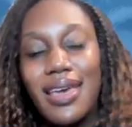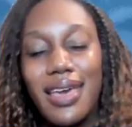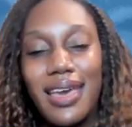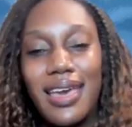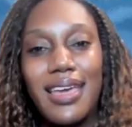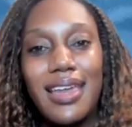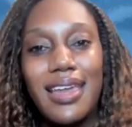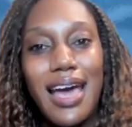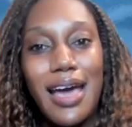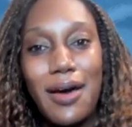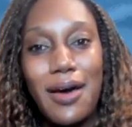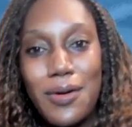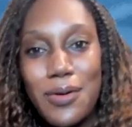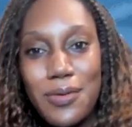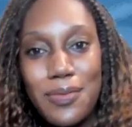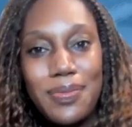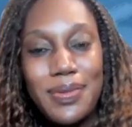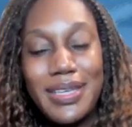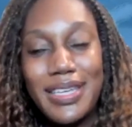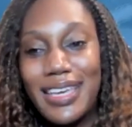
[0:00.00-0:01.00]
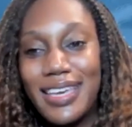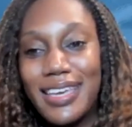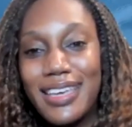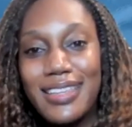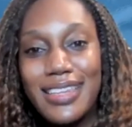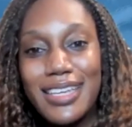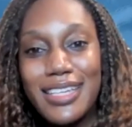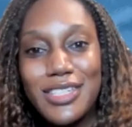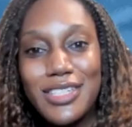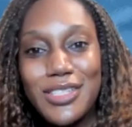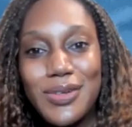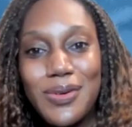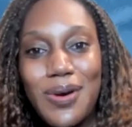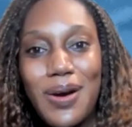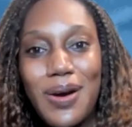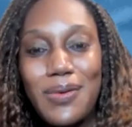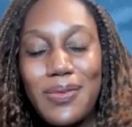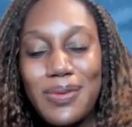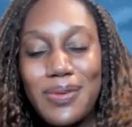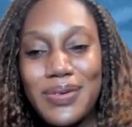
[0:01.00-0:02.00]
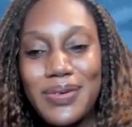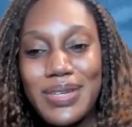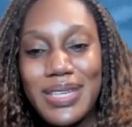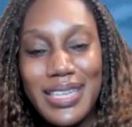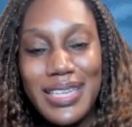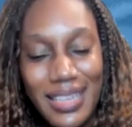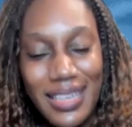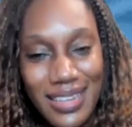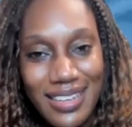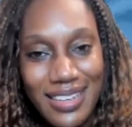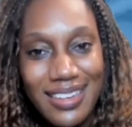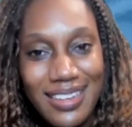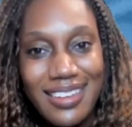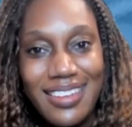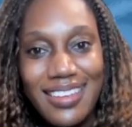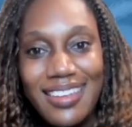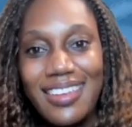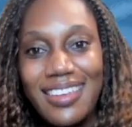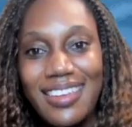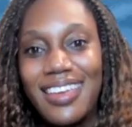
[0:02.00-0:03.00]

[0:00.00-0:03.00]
And I hope, again, that you all will get it.